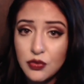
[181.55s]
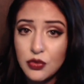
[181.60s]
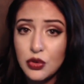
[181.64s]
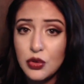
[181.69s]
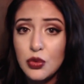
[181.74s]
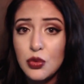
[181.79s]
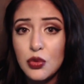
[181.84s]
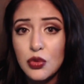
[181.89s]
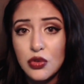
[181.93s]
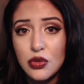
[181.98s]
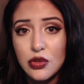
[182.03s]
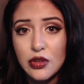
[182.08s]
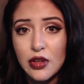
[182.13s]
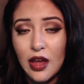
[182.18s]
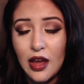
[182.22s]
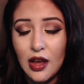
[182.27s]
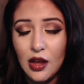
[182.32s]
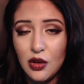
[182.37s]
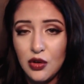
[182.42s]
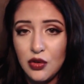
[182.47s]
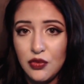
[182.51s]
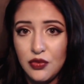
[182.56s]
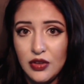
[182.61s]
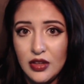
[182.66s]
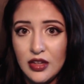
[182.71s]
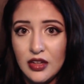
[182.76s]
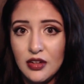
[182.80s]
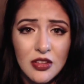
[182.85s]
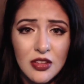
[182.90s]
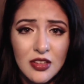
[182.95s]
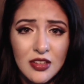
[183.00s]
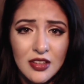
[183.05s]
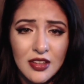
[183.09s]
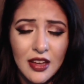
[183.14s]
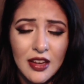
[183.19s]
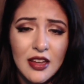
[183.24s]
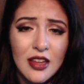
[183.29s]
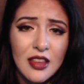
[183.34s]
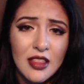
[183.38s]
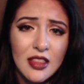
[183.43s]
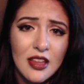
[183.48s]
use out of it. The
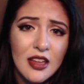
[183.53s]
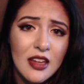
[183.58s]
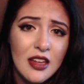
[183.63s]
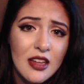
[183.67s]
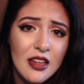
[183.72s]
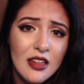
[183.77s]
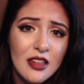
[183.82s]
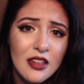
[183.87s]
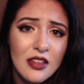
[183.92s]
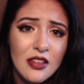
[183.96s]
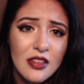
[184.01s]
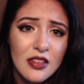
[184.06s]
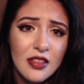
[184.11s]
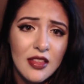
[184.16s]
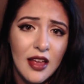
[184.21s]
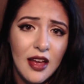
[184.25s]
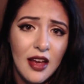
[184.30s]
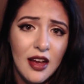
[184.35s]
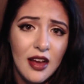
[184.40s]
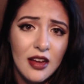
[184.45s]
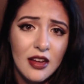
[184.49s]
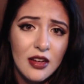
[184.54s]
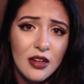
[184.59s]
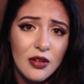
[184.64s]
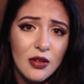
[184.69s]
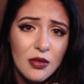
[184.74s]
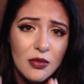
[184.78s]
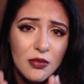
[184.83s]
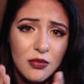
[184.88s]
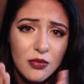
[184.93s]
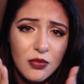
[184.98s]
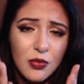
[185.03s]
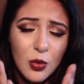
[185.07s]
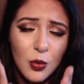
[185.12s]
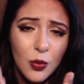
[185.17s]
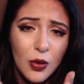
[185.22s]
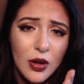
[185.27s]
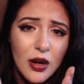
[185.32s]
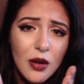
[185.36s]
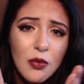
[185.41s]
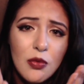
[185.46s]
second thing is that for
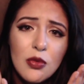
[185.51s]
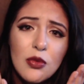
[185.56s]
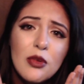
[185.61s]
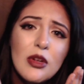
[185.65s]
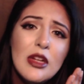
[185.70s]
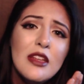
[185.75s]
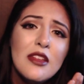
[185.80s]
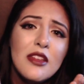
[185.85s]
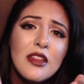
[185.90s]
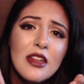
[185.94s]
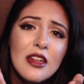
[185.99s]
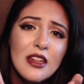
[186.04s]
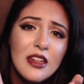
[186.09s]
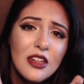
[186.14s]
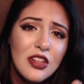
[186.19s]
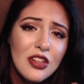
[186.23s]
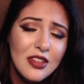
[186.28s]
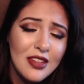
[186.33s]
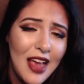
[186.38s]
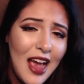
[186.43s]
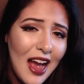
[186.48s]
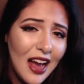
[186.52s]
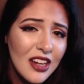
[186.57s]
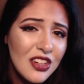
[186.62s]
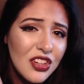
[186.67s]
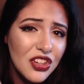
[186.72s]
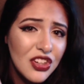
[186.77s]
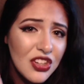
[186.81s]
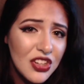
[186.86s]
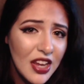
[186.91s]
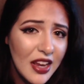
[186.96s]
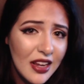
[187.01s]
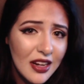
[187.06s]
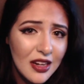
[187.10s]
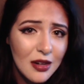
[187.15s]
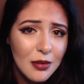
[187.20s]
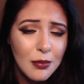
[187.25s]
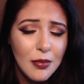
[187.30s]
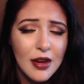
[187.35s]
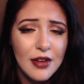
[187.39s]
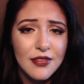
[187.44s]
whatever reason, it just
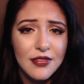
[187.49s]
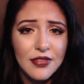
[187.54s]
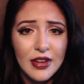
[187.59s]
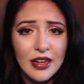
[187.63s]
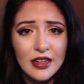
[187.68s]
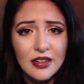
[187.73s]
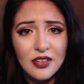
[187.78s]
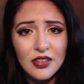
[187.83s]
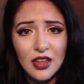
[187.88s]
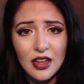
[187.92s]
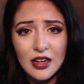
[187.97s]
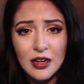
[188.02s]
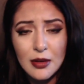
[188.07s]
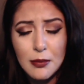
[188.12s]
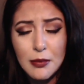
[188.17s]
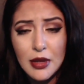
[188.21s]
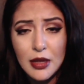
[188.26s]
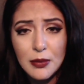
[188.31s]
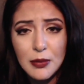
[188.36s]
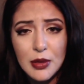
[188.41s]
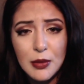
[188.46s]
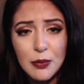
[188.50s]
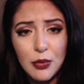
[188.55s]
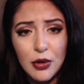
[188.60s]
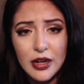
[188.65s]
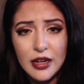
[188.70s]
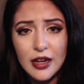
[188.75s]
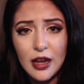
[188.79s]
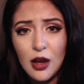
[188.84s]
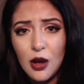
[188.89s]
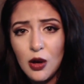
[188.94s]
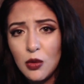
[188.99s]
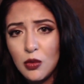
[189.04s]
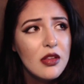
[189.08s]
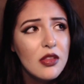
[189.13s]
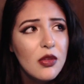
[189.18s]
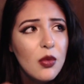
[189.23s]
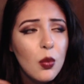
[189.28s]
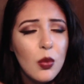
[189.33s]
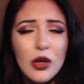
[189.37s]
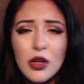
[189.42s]
agitated my face. Like, it made me break out
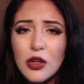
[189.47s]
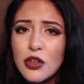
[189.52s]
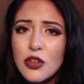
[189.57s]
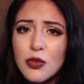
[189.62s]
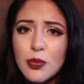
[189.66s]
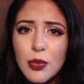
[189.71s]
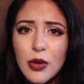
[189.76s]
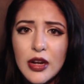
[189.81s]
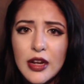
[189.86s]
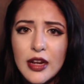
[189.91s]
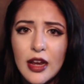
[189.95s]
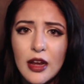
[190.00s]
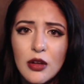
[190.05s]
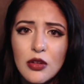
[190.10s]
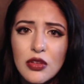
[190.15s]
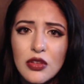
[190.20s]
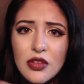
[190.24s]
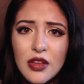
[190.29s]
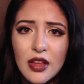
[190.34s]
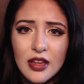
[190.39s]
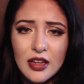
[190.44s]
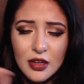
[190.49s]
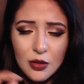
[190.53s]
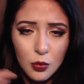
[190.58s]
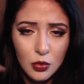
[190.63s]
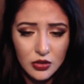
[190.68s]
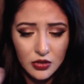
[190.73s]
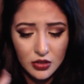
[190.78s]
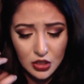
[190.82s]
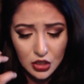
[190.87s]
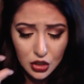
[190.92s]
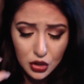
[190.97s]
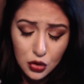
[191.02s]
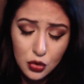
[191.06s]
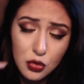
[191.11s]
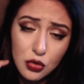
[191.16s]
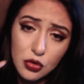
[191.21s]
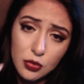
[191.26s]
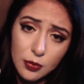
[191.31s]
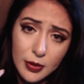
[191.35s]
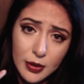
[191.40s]
the weirdest breakouts. Like, it wasn't
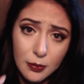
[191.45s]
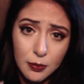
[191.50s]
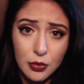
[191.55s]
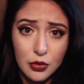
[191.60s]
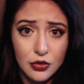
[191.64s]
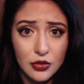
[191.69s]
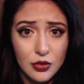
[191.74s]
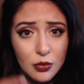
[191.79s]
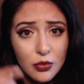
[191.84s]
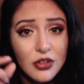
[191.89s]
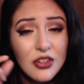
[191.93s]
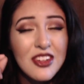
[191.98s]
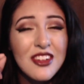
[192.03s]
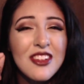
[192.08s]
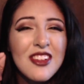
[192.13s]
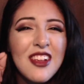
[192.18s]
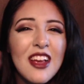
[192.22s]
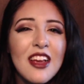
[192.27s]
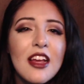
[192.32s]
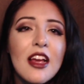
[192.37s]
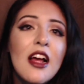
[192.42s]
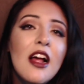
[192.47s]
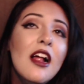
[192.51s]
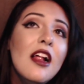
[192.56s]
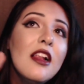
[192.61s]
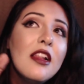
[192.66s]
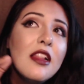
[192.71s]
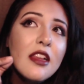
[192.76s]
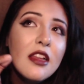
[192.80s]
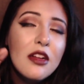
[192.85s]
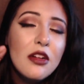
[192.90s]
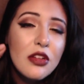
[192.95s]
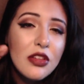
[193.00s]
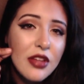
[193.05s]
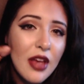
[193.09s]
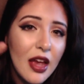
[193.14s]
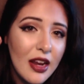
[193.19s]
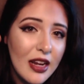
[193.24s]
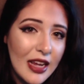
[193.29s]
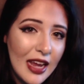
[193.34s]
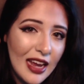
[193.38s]
huge pimples, it was just like little
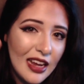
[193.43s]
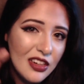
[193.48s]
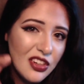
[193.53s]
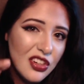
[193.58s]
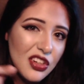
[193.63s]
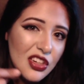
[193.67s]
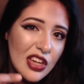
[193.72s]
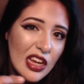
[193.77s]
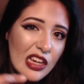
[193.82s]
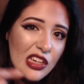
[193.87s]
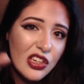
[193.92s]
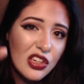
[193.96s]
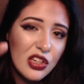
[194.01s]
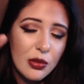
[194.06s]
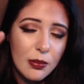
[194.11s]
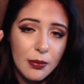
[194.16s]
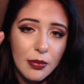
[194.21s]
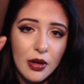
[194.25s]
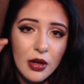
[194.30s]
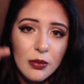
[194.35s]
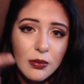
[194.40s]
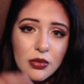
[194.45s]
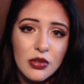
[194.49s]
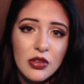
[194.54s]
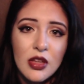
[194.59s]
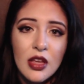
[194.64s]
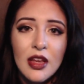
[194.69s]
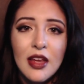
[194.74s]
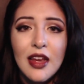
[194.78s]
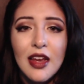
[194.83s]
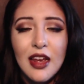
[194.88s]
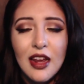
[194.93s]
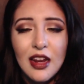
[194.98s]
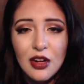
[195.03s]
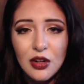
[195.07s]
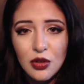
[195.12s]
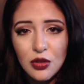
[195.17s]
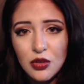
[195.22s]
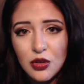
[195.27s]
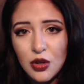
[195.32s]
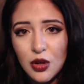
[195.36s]
tiny agitation bumps. I
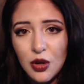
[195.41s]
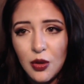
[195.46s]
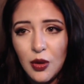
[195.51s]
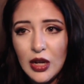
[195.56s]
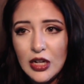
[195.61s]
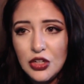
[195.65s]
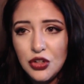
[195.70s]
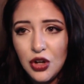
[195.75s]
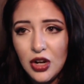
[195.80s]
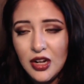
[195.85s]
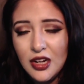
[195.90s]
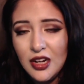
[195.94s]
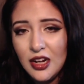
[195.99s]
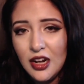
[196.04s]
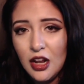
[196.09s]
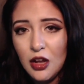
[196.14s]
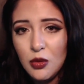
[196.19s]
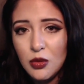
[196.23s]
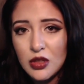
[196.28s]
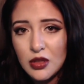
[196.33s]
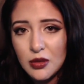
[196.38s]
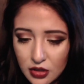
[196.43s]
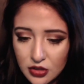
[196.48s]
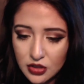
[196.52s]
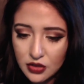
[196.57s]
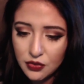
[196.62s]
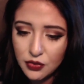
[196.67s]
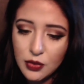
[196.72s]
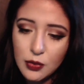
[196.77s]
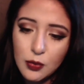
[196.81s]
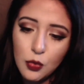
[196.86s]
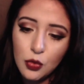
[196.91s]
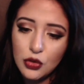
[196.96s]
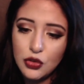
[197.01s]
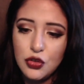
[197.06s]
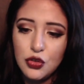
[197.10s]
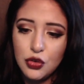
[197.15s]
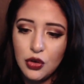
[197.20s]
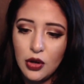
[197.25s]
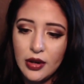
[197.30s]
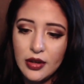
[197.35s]
don't know, I tried it out with a different
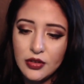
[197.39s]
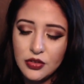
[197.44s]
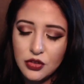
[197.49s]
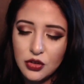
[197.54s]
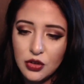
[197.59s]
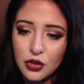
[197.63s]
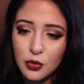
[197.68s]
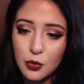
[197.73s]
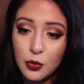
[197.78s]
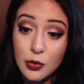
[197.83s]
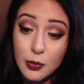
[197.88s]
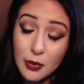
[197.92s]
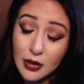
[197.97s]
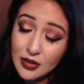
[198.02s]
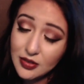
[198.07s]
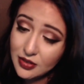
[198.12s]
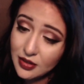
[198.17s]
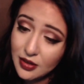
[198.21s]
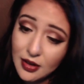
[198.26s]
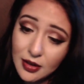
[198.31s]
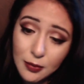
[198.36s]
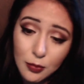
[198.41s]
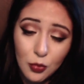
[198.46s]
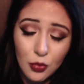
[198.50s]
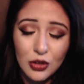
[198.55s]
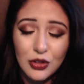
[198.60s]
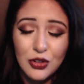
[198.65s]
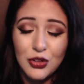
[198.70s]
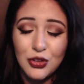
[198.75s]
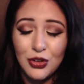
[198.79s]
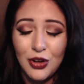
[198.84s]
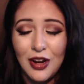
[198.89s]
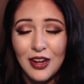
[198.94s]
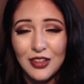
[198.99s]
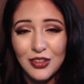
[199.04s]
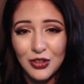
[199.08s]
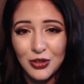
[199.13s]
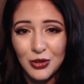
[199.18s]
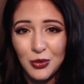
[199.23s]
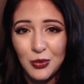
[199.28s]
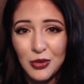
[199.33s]
moisturizer, with my same
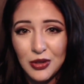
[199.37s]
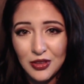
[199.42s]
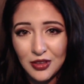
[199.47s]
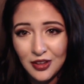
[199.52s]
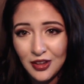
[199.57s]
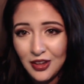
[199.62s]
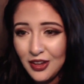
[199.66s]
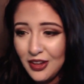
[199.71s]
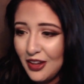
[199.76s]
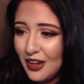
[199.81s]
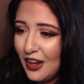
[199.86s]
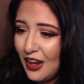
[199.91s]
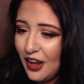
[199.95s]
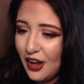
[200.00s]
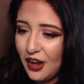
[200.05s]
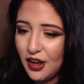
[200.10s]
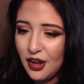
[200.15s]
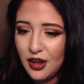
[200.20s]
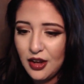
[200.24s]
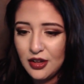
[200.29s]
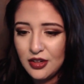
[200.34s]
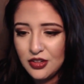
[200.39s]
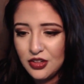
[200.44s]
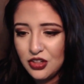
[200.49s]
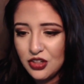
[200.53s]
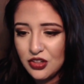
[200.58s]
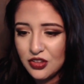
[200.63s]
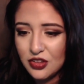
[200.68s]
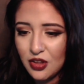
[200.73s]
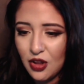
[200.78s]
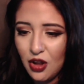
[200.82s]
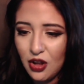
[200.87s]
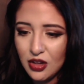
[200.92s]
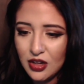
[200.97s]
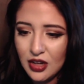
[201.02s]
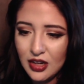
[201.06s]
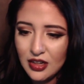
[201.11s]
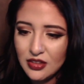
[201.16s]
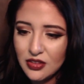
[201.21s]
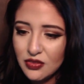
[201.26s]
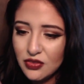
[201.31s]
moisturizer, with just all
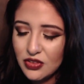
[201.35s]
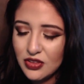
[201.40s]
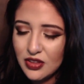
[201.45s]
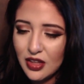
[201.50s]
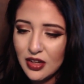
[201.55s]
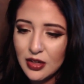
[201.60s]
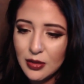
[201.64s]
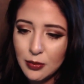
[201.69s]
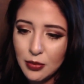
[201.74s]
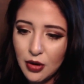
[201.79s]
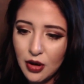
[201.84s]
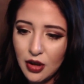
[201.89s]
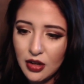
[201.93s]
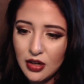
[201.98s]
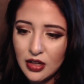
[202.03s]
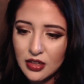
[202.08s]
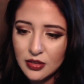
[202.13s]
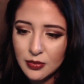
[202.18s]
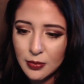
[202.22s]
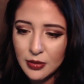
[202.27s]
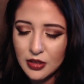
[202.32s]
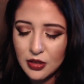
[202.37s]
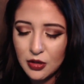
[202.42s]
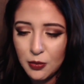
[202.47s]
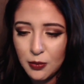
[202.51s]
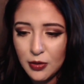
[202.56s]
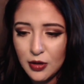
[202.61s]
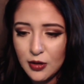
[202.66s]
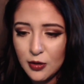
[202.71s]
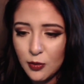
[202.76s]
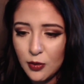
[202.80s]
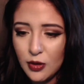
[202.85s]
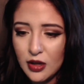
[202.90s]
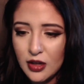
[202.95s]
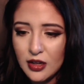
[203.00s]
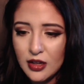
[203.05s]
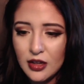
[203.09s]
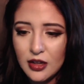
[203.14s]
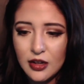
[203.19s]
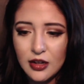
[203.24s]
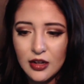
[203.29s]
kinds of setting products, but no matter
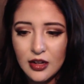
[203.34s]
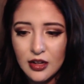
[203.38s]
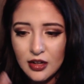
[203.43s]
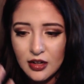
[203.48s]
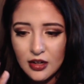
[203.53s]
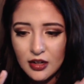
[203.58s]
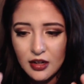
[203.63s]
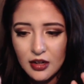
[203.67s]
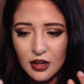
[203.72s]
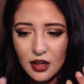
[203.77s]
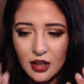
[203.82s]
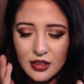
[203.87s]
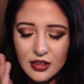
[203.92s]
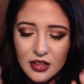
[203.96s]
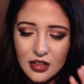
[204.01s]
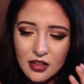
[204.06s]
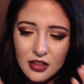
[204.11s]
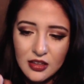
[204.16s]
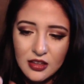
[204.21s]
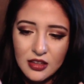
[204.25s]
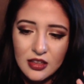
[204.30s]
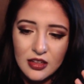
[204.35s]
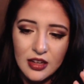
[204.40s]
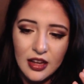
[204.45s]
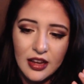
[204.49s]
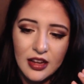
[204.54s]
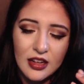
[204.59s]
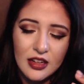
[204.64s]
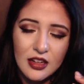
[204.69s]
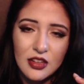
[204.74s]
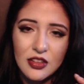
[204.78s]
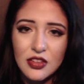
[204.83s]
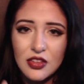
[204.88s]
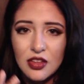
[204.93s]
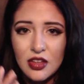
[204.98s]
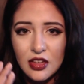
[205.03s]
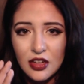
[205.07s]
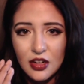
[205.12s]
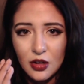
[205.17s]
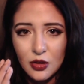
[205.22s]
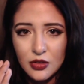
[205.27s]
what, at the end of the day,
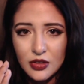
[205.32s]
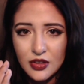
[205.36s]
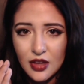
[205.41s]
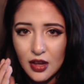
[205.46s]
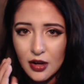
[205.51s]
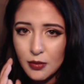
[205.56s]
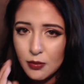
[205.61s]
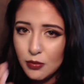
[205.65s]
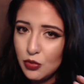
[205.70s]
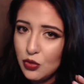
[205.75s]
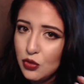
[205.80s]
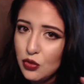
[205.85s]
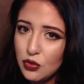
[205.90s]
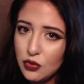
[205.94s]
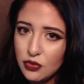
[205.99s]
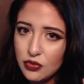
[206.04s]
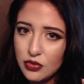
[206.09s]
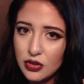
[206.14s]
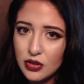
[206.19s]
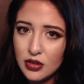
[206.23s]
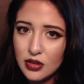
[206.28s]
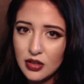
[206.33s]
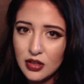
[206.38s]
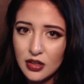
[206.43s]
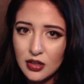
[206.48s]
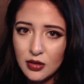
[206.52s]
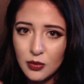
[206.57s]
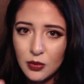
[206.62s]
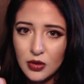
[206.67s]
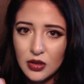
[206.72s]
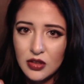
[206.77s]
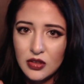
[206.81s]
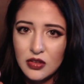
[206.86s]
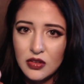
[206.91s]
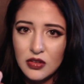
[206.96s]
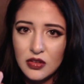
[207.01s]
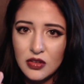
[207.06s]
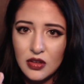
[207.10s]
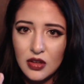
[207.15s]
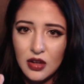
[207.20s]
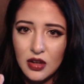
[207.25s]
it always kind of moved. It was